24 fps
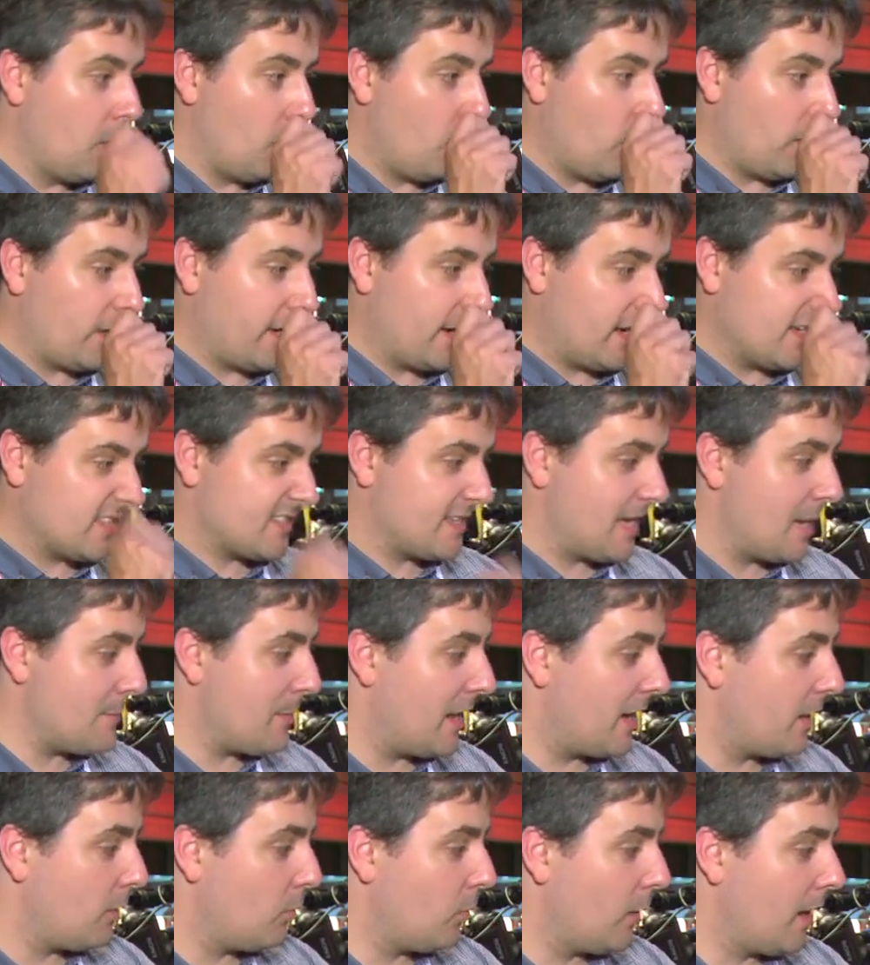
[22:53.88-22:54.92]
What can I say
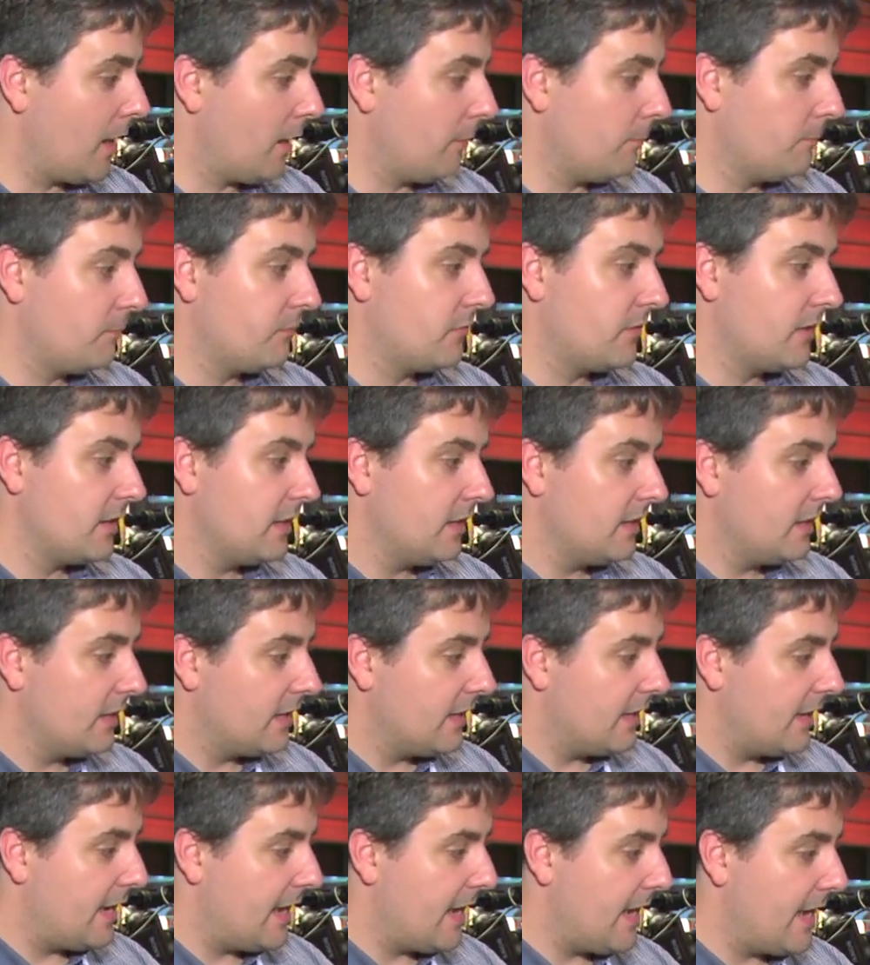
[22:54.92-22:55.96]
about it? Well,
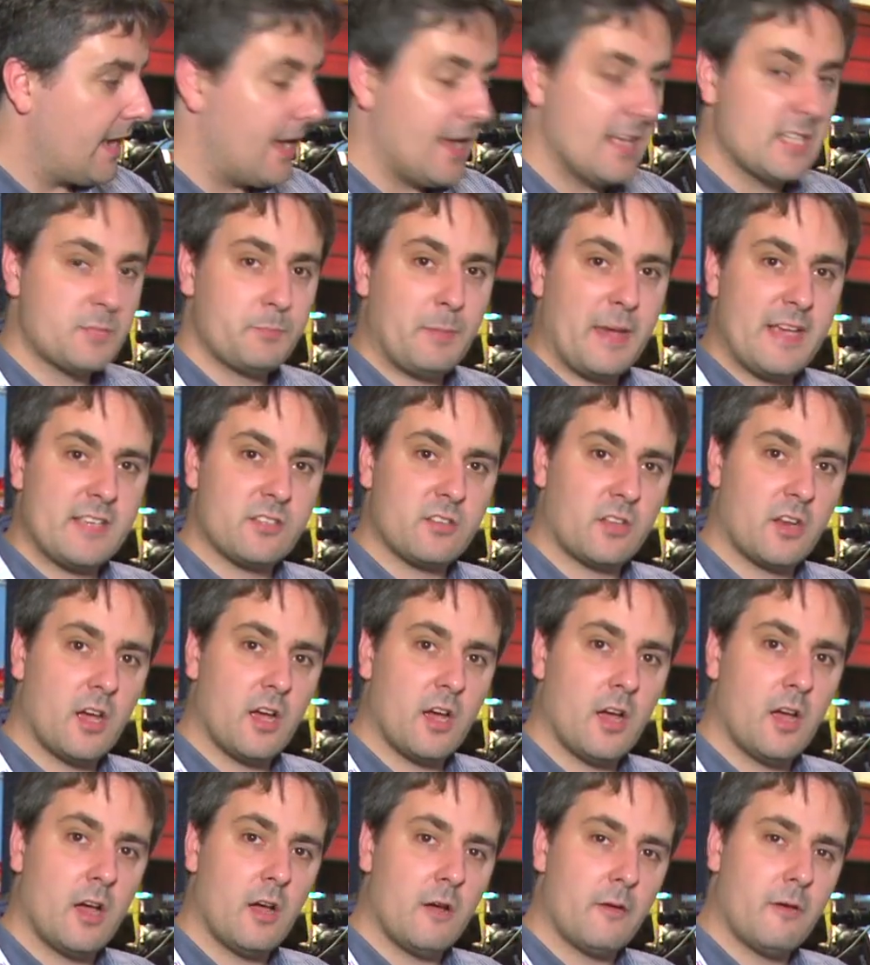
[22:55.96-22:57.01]
it's based on
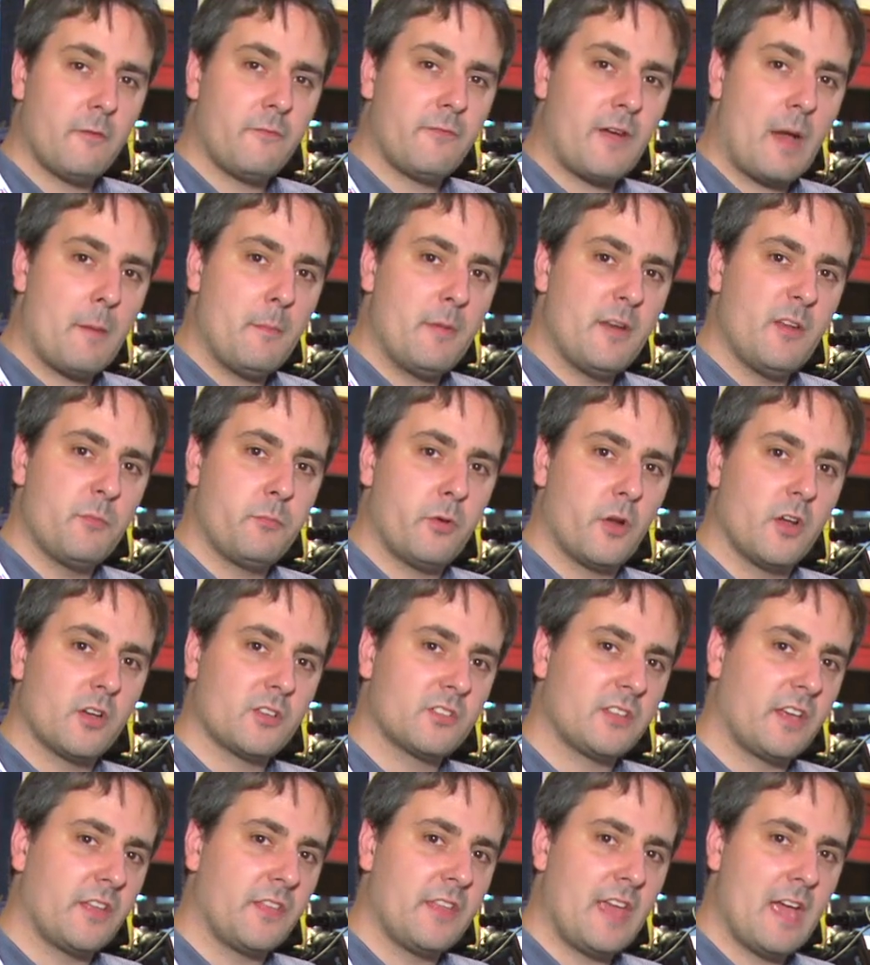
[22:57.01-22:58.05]
a family of
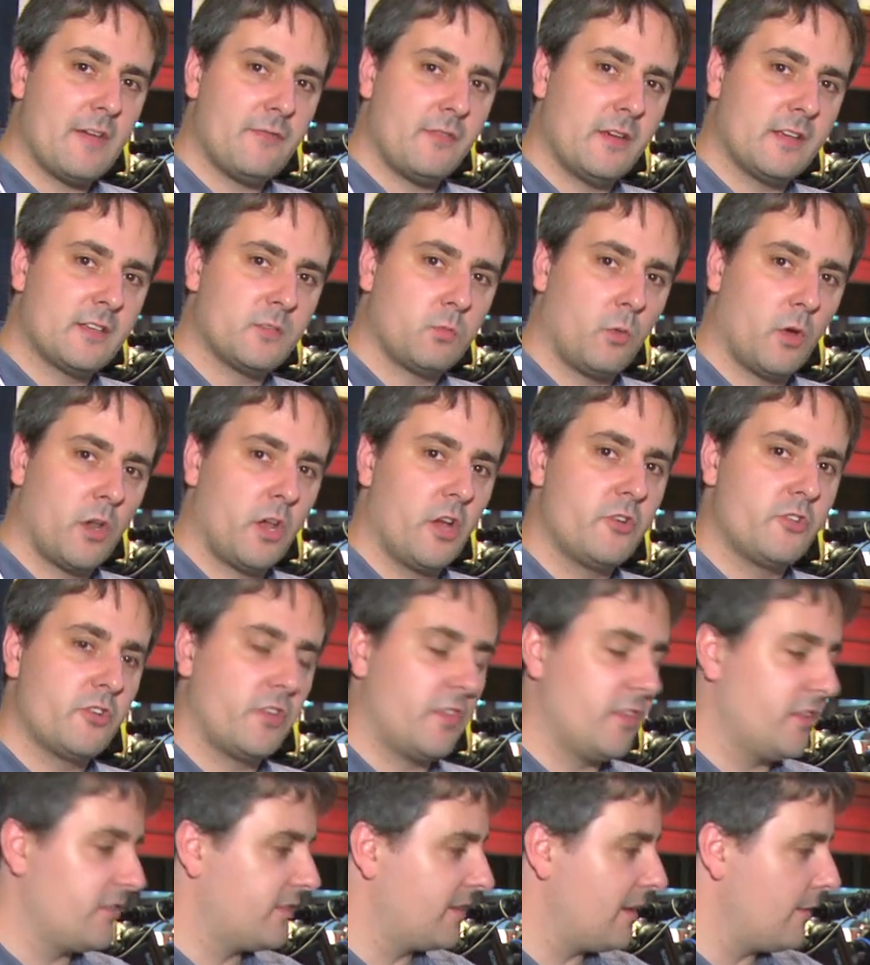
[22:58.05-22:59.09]
products like the FS100
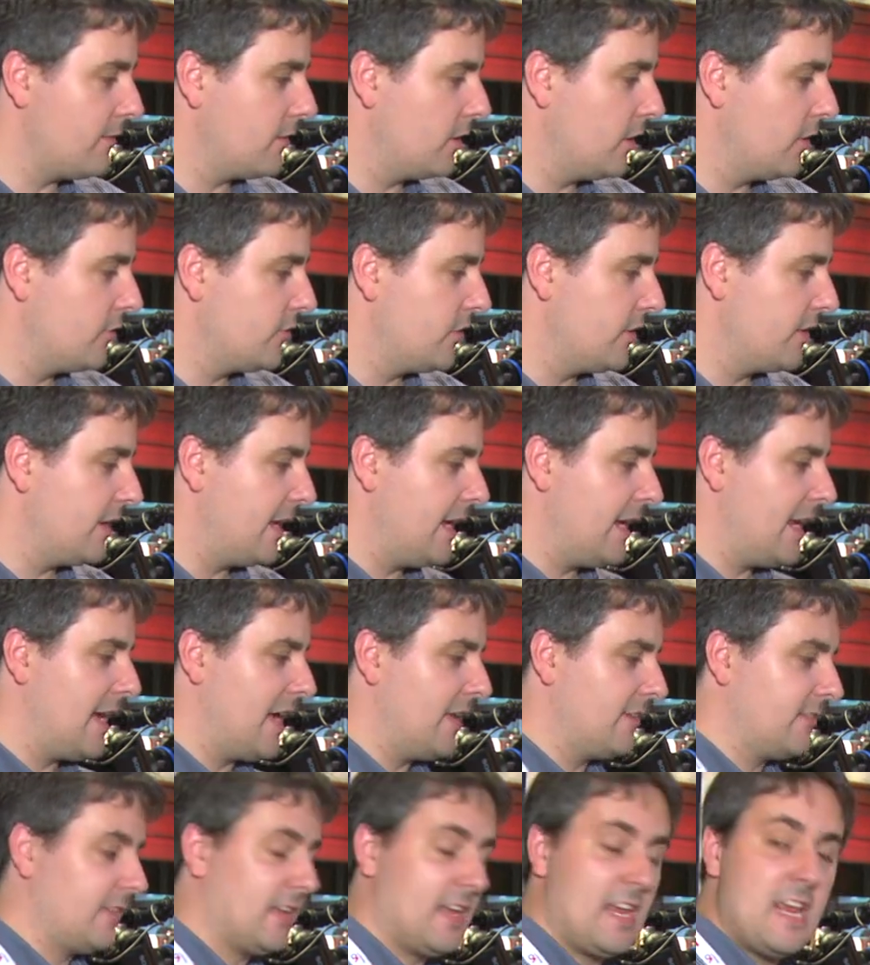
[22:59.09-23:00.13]
and the 700. It
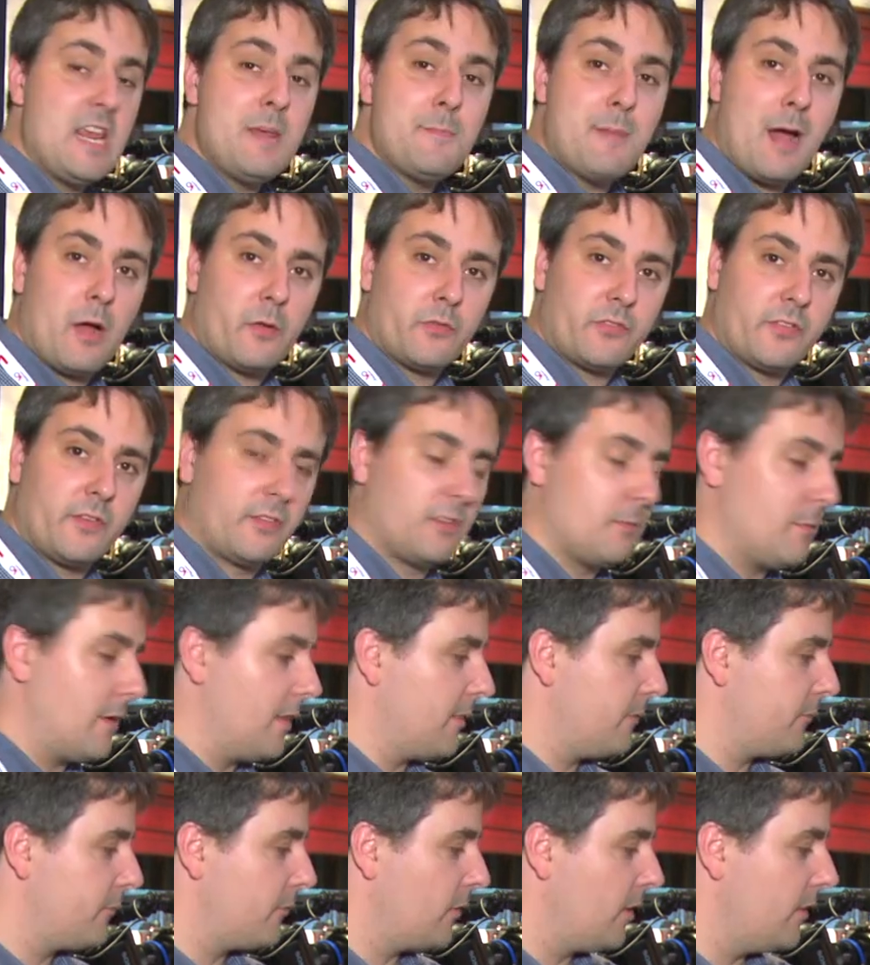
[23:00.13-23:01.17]
has the E-mount system
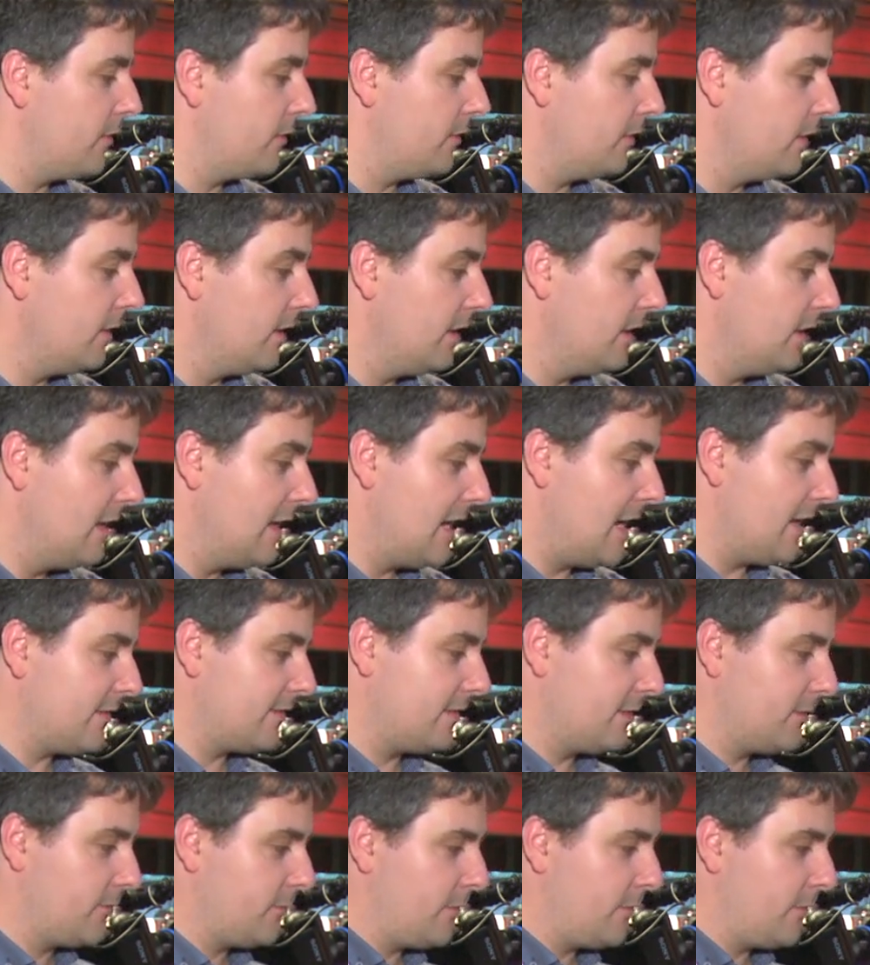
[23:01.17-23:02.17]
at the front. That's this